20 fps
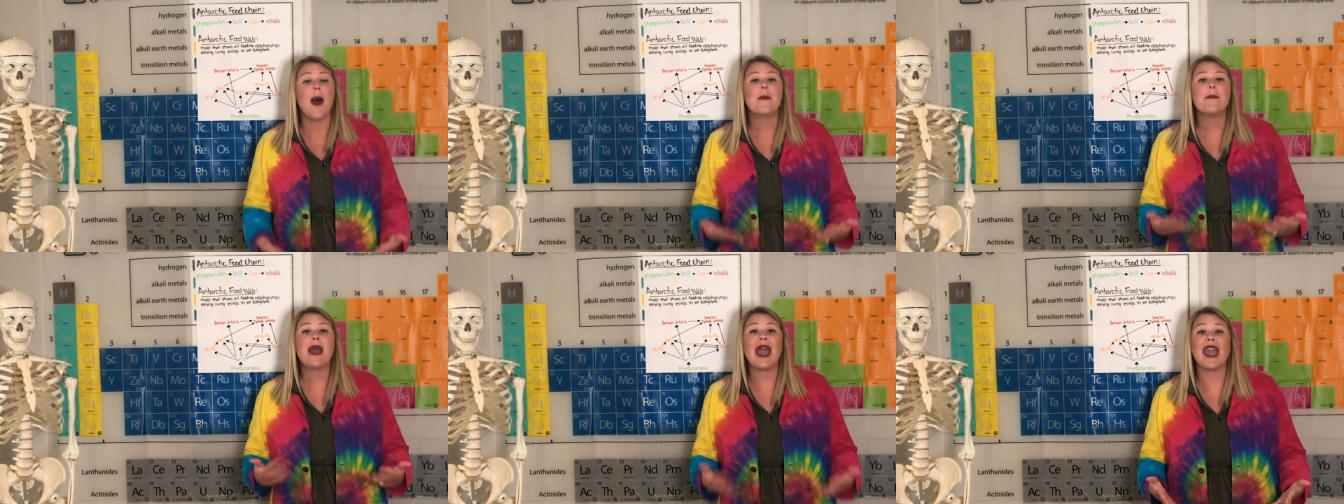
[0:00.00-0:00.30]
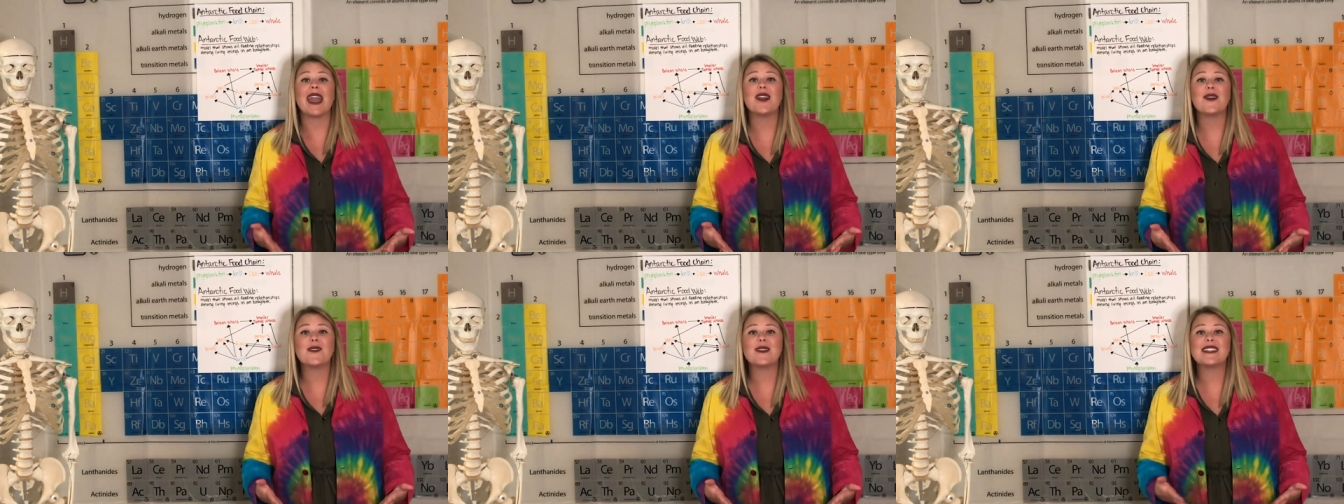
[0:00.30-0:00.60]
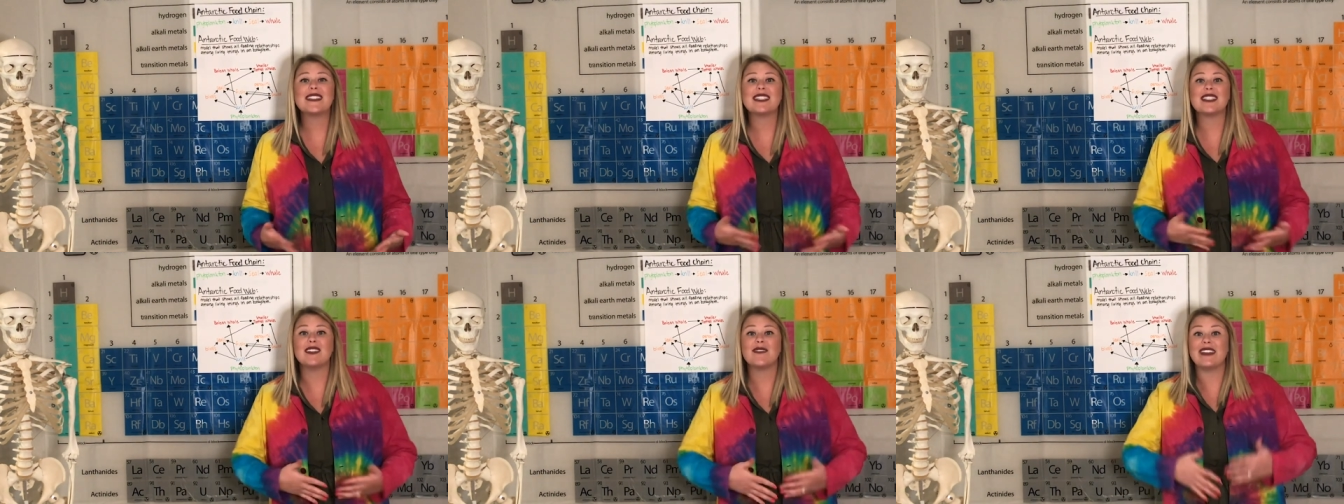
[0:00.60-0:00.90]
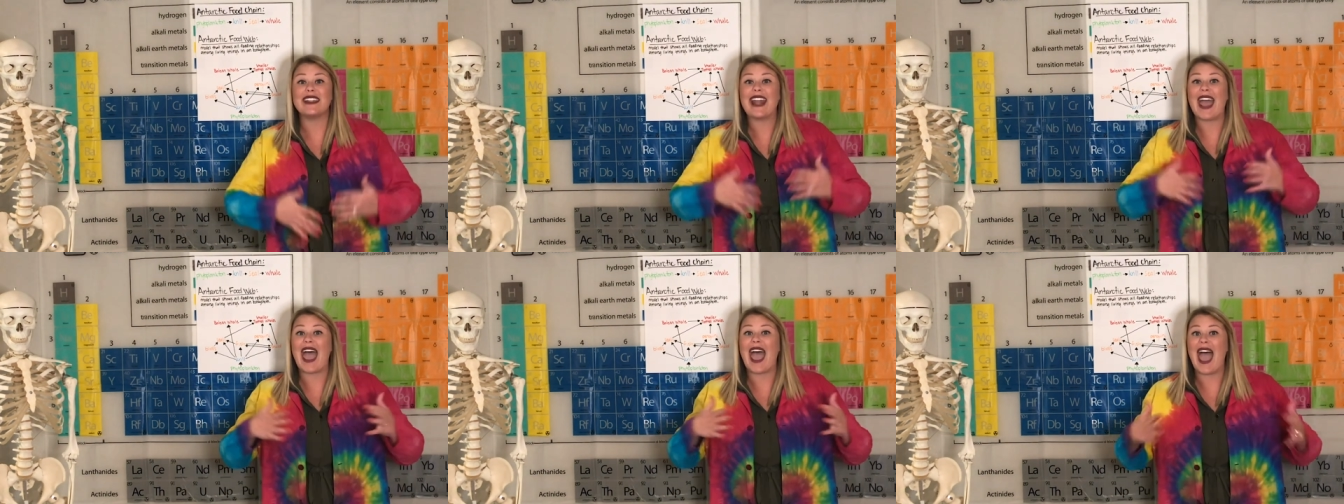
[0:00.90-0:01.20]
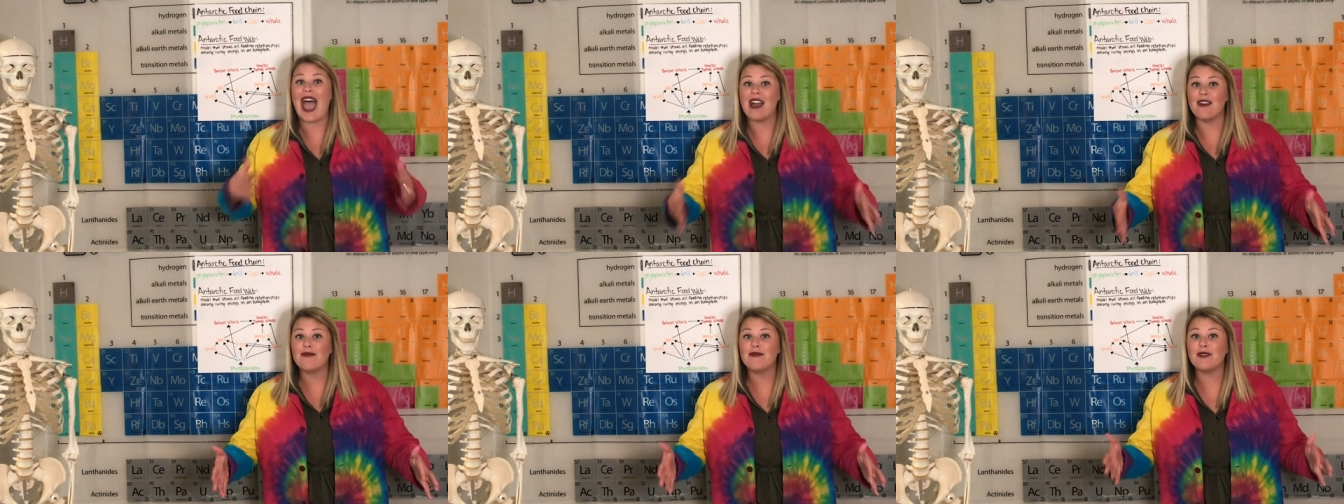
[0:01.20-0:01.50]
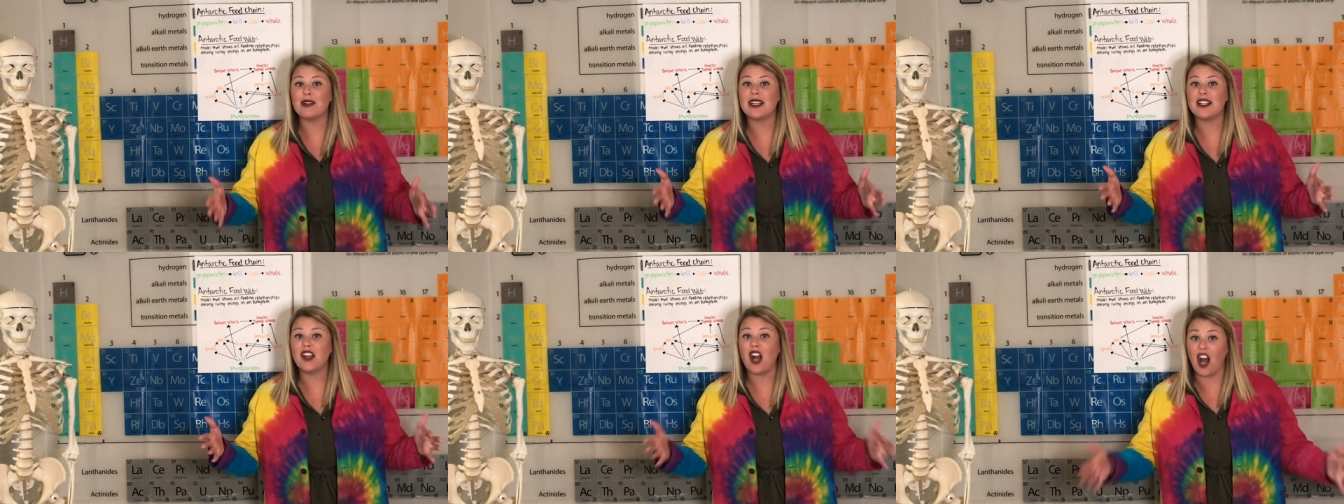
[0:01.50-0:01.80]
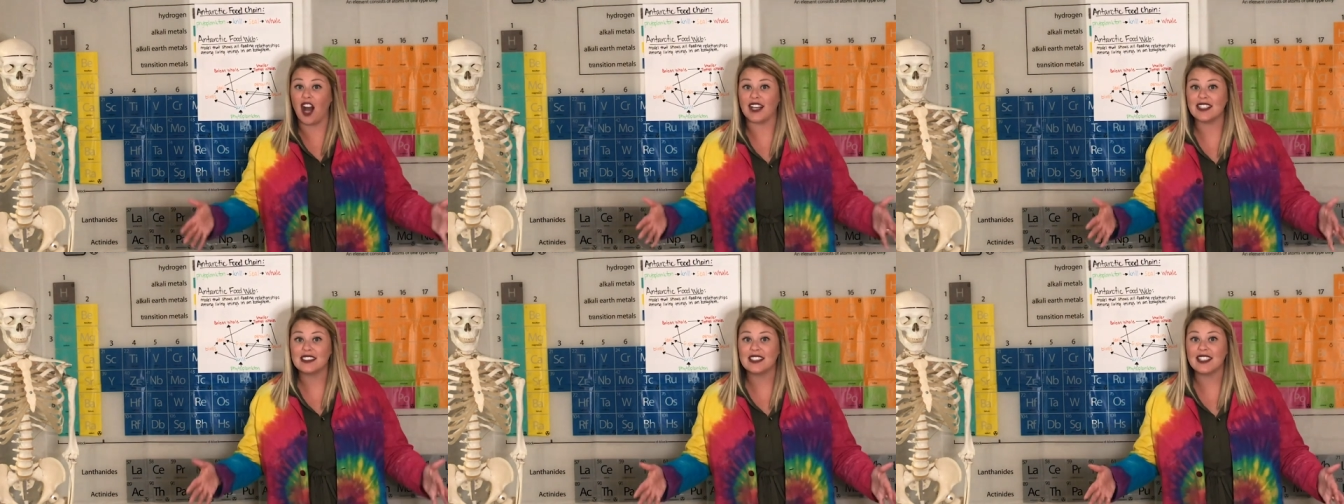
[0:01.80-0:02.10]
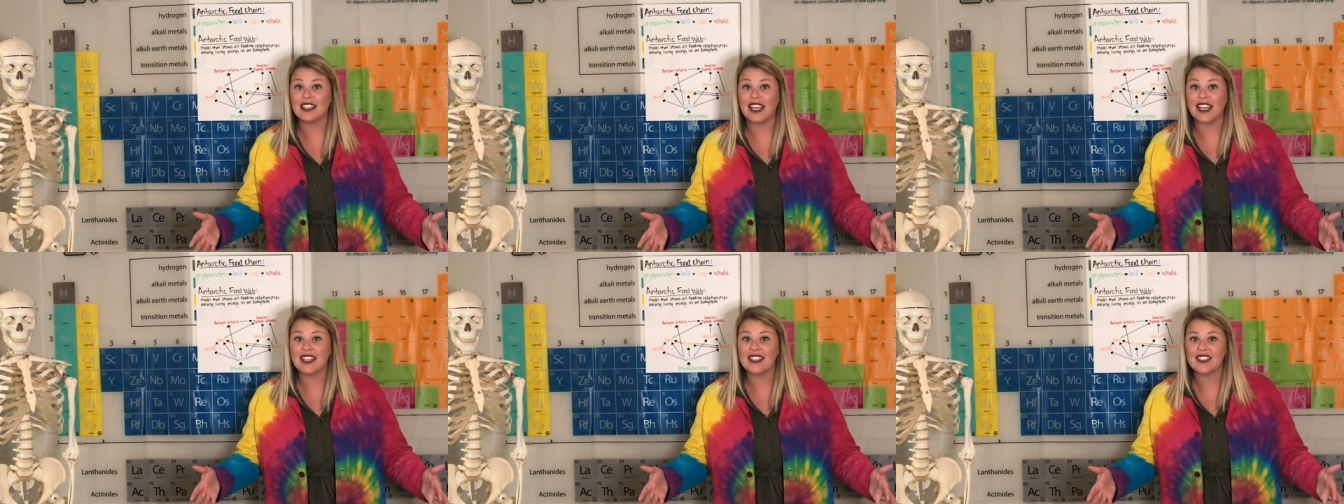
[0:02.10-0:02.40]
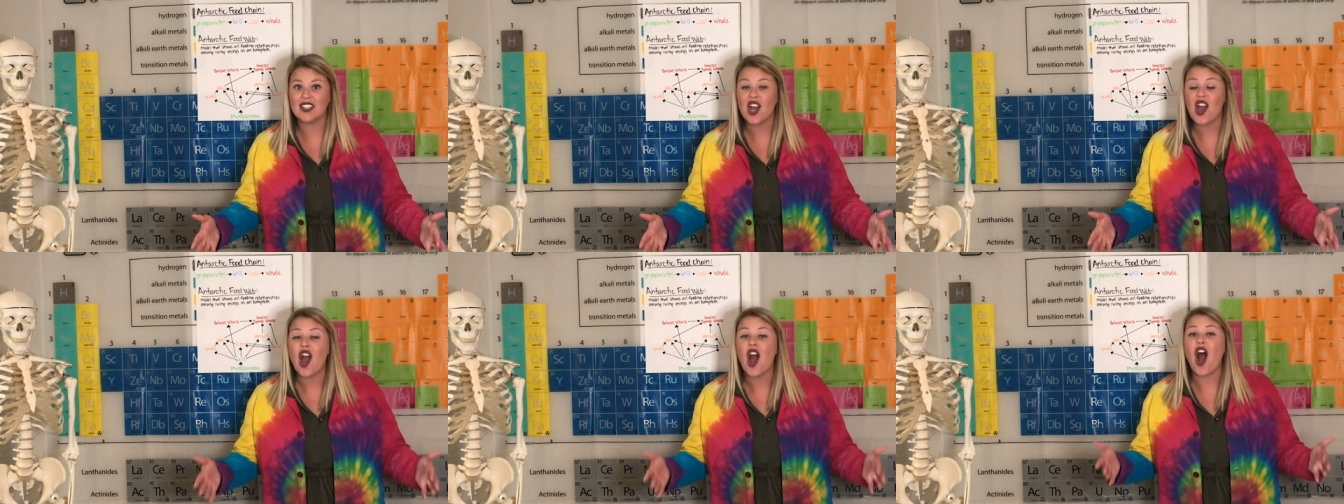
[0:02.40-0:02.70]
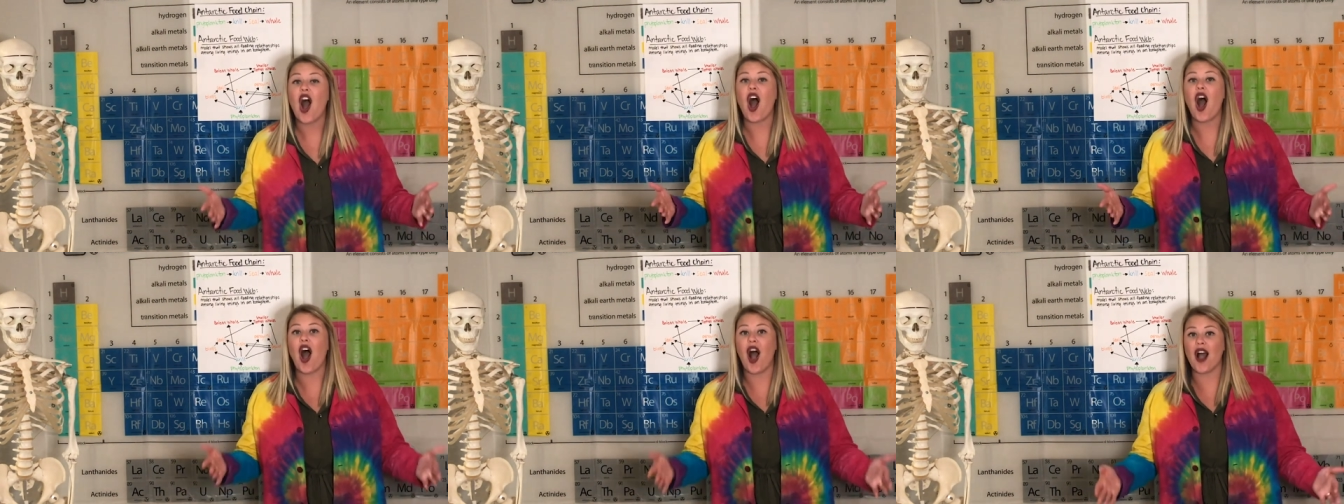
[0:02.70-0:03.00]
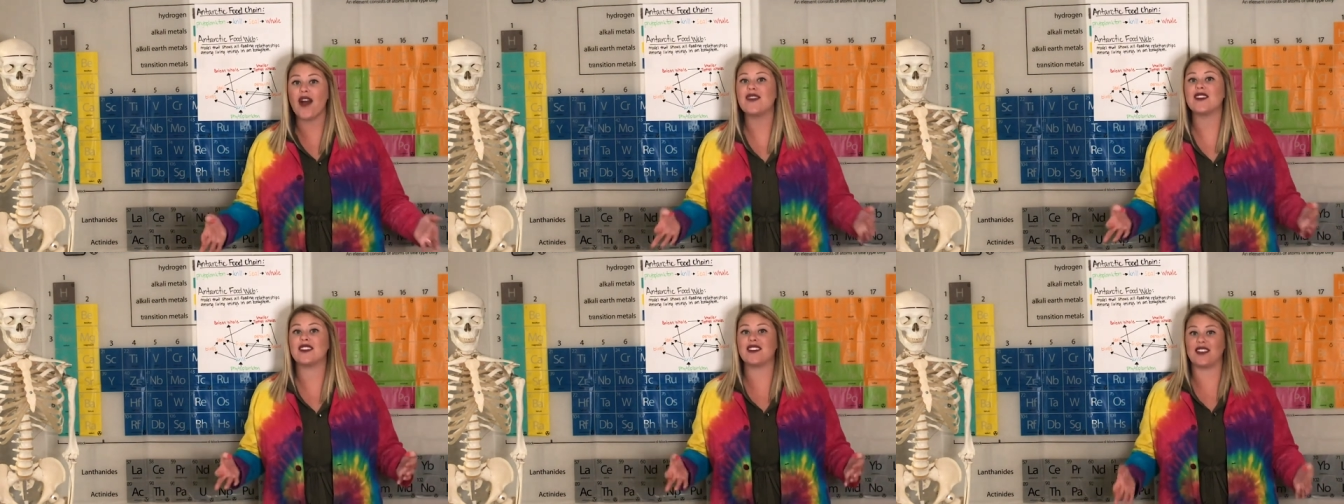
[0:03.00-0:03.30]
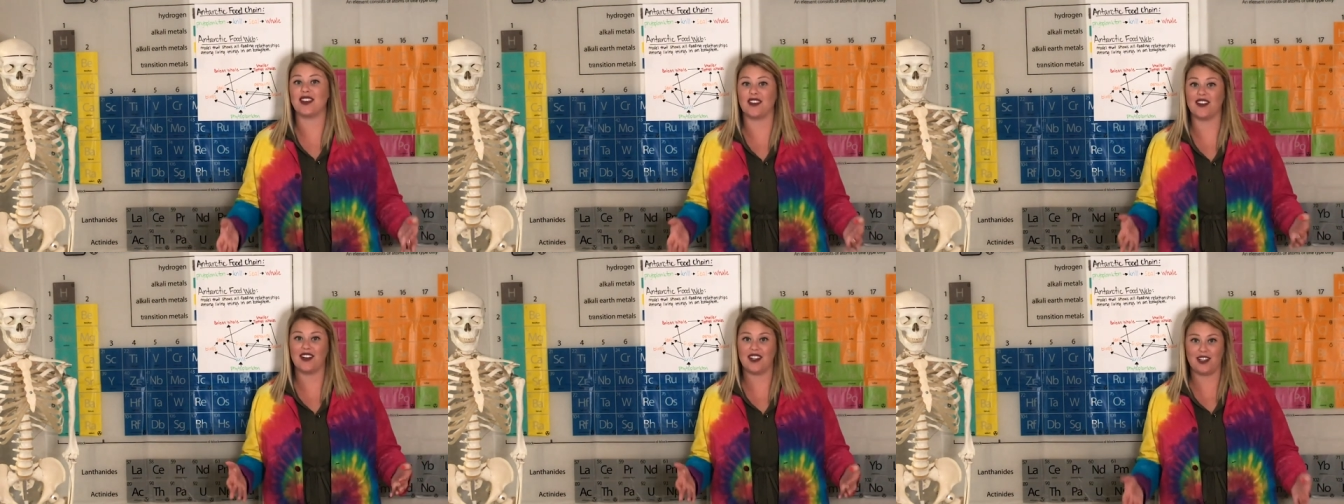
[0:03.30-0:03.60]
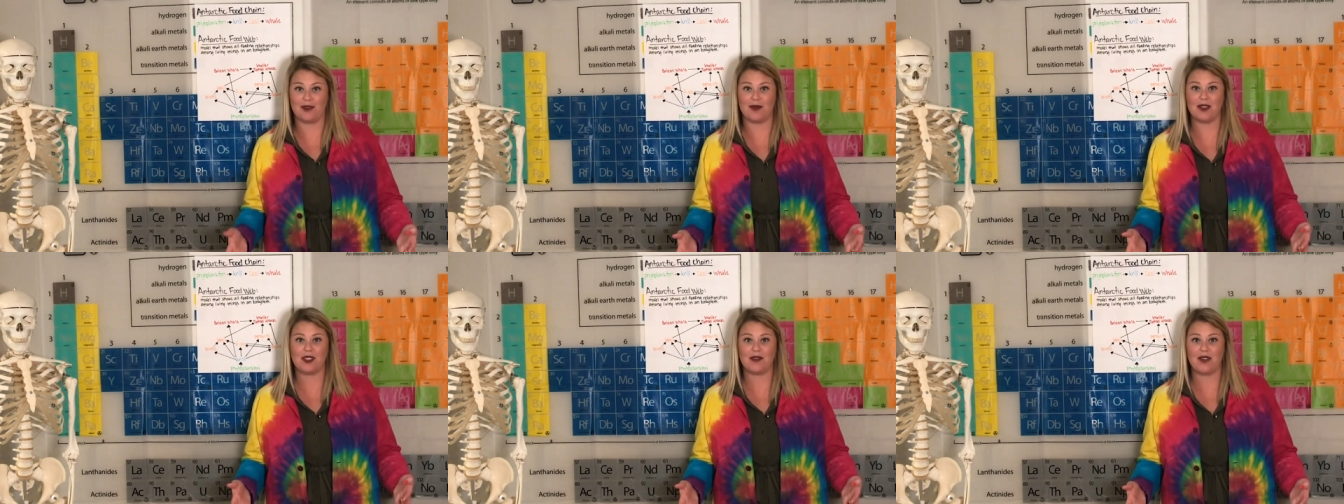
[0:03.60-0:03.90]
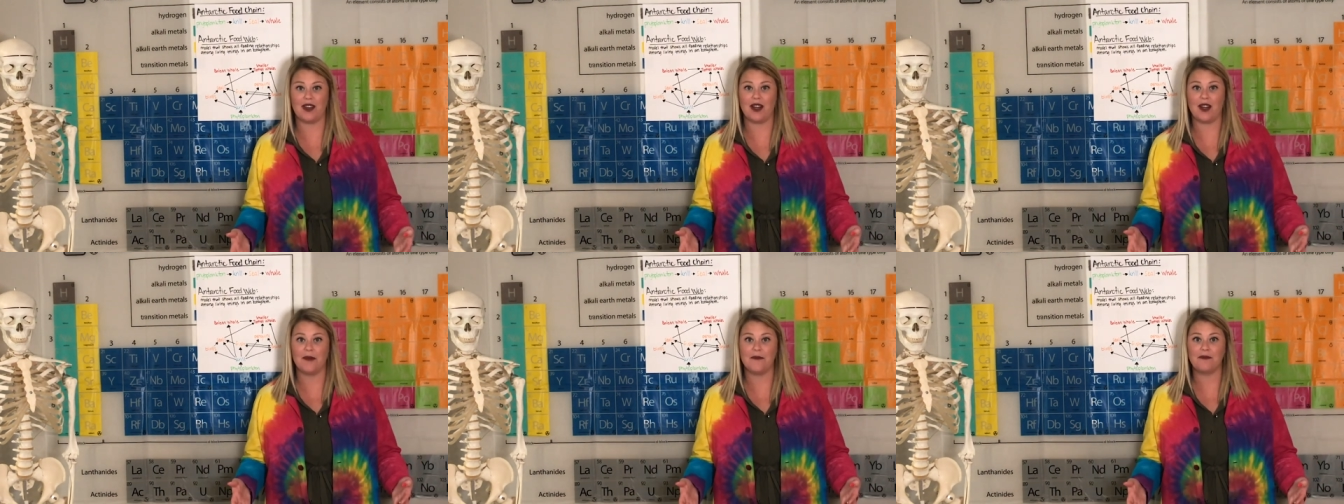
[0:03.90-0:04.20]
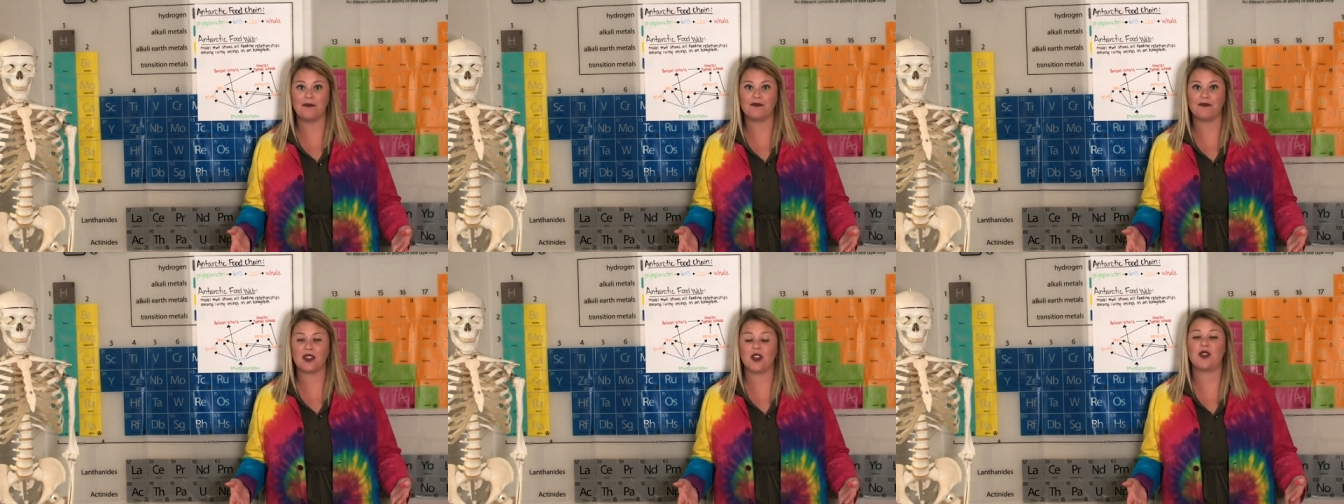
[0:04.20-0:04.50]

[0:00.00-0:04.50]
Penguins live in every continent on the southern hemisphere.